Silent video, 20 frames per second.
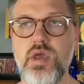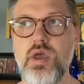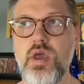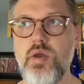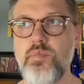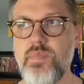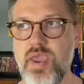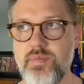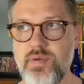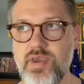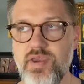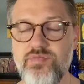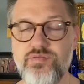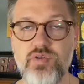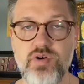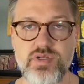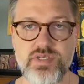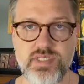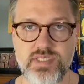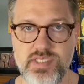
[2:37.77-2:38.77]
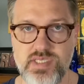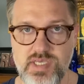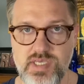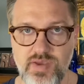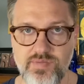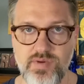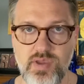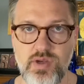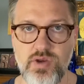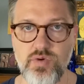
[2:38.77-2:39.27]
maybe first it's
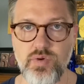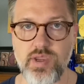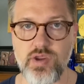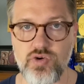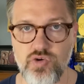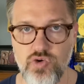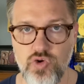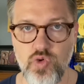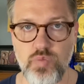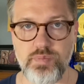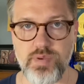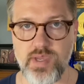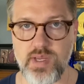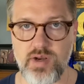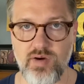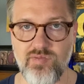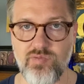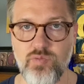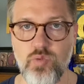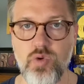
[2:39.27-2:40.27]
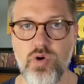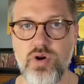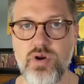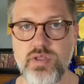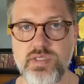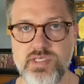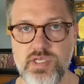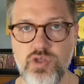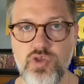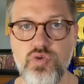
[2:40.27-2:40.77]
giving you a grouping of
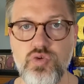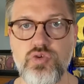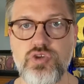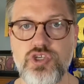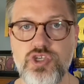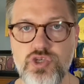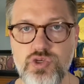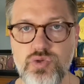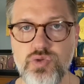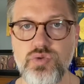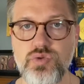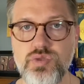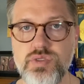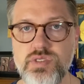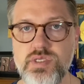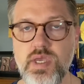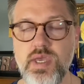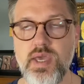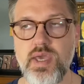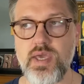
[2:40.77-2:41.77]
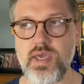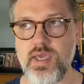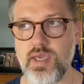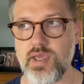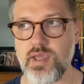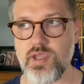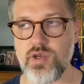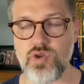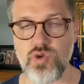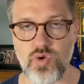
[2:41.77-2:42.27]
words, and you choose
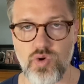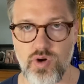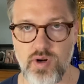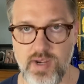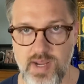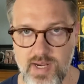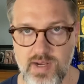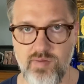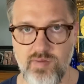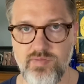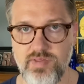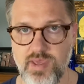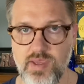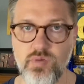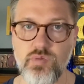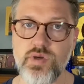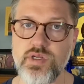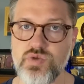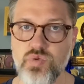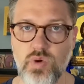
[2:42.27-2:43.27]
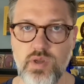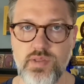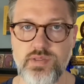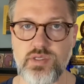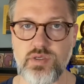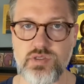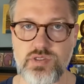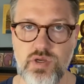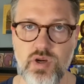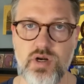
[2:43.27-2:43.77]
in your native language what
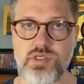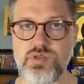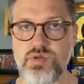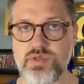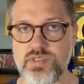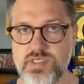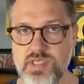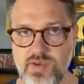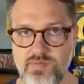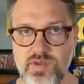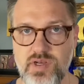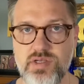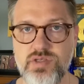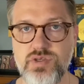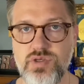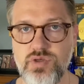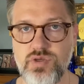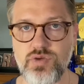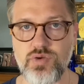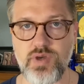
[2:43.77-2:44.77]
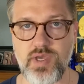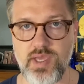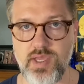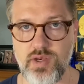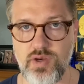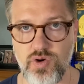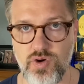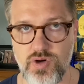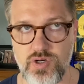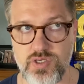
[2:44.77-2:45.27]
those are. So it's giving it to you
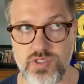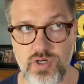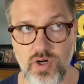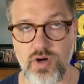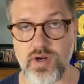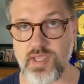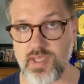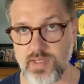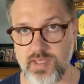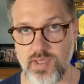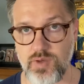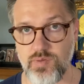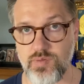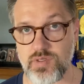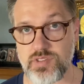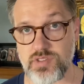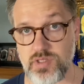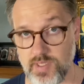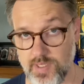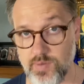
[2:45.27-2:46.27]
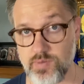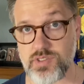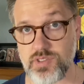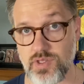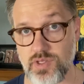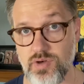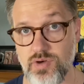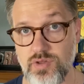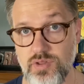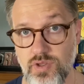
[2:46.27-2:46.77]
in your target language, the language
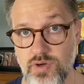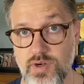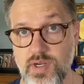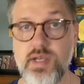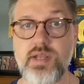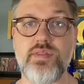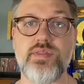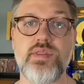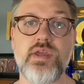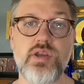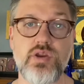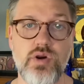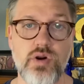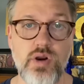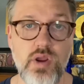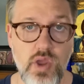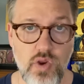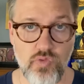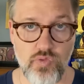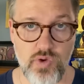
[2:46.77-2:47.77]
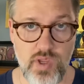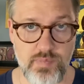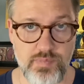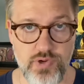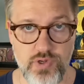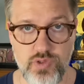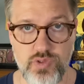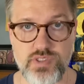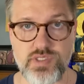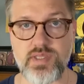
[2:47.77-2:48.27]
that you're learning, and then you're
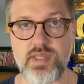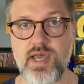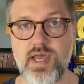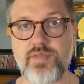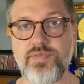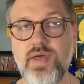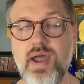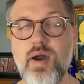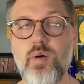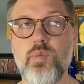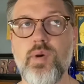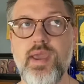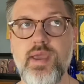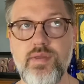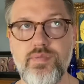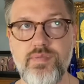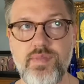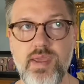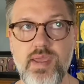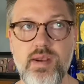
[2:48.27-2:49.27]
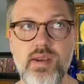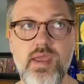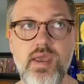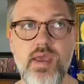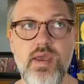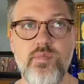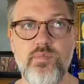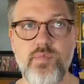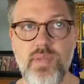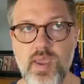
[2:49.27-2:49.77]
reproducing that way. And then
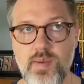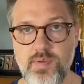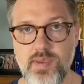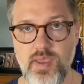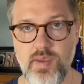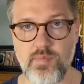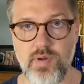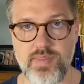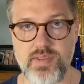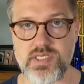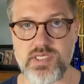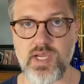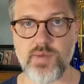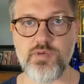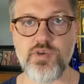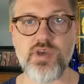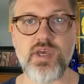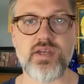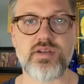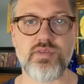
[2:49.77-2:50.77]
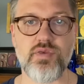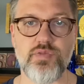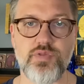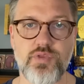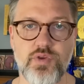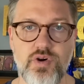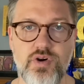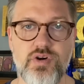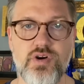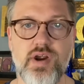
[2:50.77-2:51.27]
maybe by the time you get to the
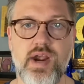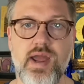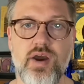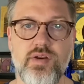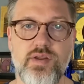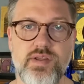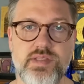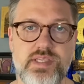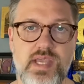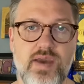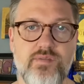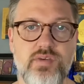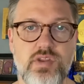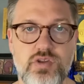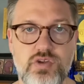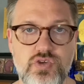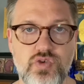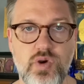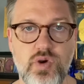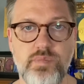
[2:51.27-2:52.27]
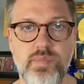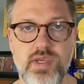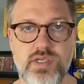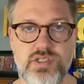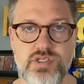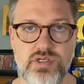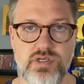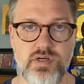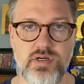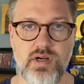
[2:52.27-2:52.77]
third crown, it's having you do a
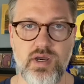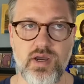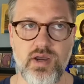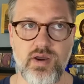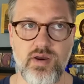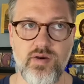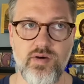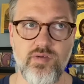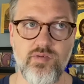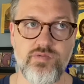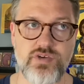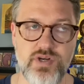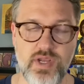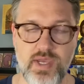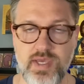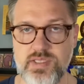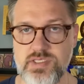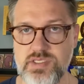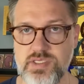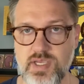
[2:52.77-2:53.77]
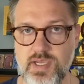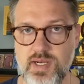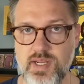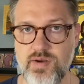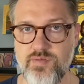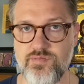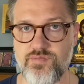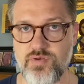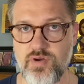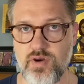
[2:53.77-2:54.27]
mixture of
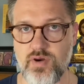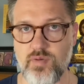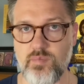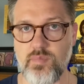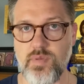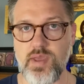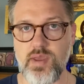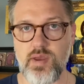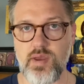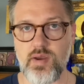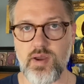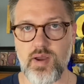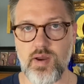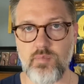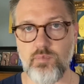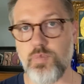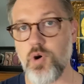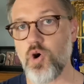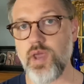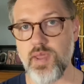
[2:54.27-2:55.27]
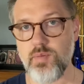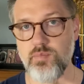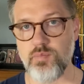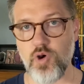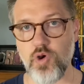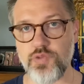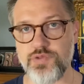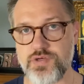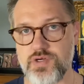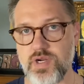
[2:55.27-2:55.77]
translating from in
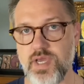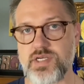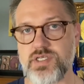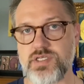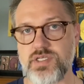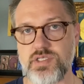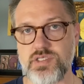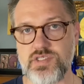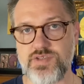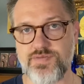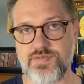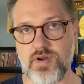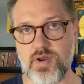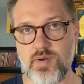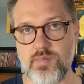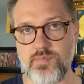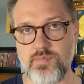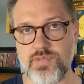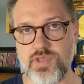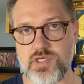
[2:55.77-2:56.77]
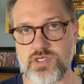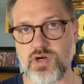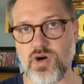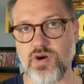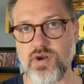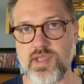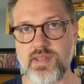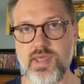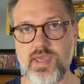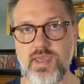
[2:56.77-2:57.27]
both directions, from the
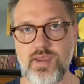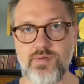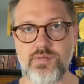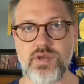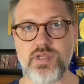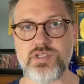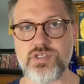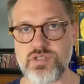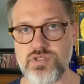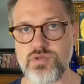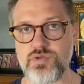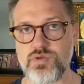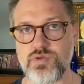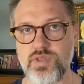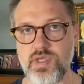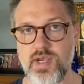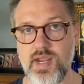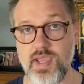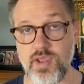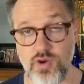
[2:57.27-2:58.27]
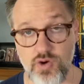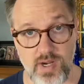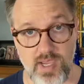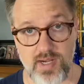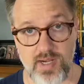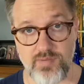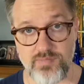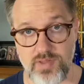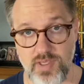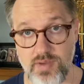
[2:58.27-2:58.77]
target language to your
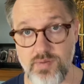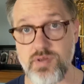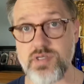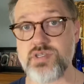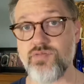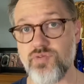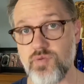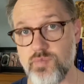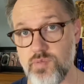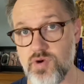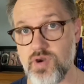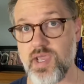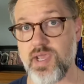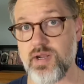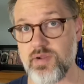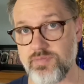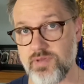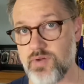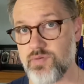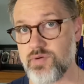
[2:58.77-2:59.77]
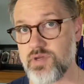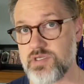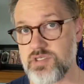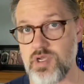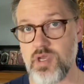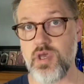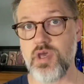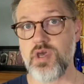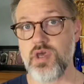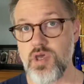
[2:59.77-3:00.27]
native language, and from your native language
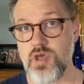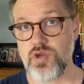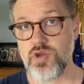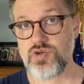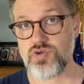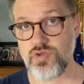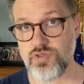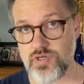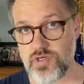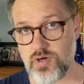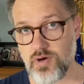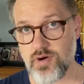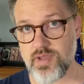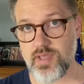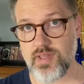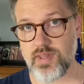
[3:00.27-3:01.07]
to the target